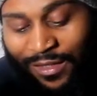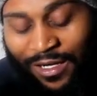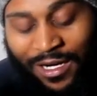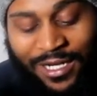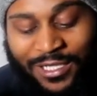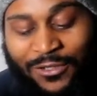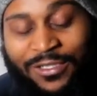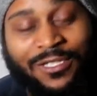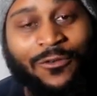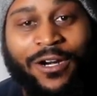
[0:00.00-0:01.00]
All right,
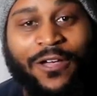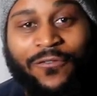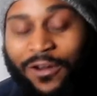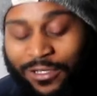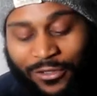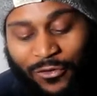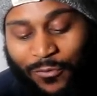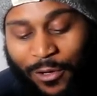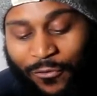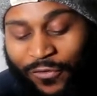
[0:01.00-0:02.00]
so so without further ado,
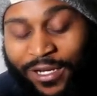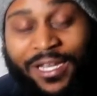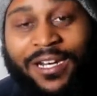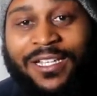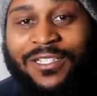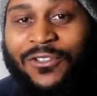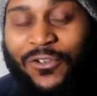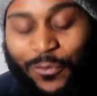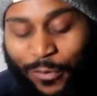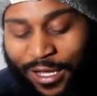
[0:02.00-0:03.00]
man, we finna get
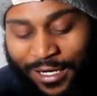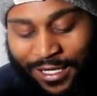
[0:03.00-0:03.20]
into it, man.